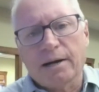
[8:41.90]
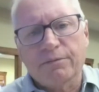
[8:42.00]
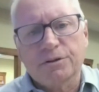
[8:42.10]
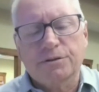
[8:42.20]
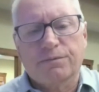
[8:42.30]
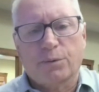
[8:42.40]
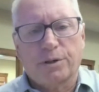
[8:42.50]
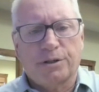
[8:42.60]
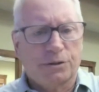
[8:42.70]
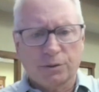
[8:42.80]
averages
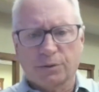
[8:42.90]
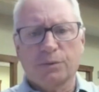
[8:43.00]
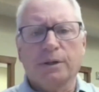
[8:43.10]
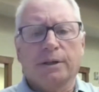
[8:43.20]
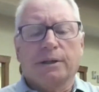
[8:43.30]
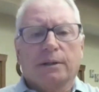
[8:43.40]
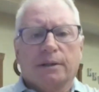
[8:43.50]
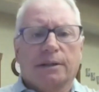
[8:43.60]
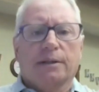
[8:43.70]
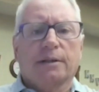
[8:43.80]
42.
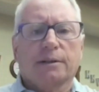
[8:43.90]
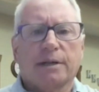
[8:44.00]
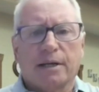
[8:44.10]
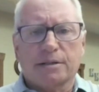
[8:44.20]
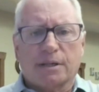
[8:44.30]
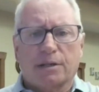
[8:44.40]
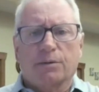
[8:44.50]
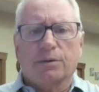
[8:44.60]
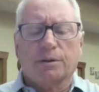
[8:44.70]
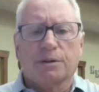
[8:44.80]
Yes, I
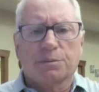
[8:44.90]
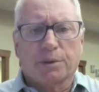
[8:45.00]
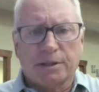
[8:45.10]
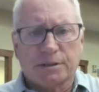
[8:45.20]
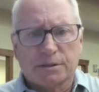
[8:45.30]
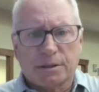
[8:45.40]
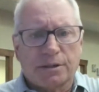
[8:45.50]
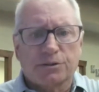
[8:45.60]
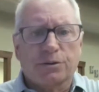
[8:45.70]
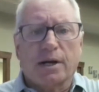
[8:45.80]
know that there's places that
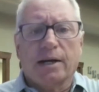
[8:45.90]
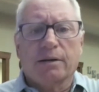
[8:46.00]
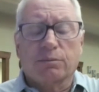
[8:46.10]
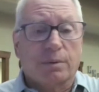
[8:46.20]
are dry,